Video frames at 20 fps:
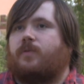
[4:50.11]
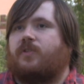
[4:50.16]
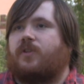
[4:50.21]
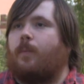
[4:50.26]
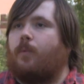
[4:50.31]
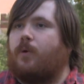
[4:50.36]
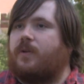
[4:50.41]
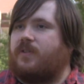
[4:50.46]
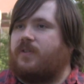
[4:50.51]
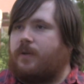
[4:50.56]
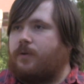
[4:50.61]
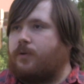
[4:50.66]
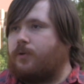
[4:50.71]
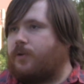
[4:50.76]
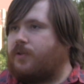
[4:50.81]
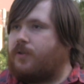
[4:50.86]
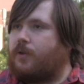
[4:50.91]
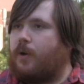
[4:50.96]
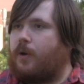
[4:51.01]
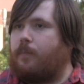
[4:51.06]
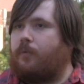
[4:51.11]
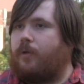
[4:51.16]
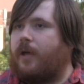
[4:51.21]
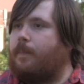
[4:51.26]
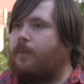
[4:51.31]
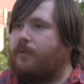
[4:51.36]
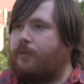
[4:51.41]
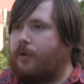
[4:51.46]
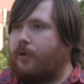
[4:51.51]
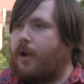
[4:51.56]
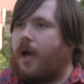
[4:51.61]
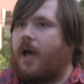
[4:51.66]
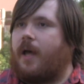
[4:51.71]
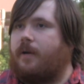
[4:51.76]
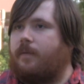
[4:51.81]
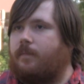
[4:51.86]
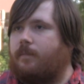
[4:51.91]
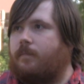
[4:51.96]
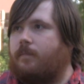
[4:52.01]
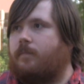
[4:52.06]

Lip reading: someone's interests are at play, but they're not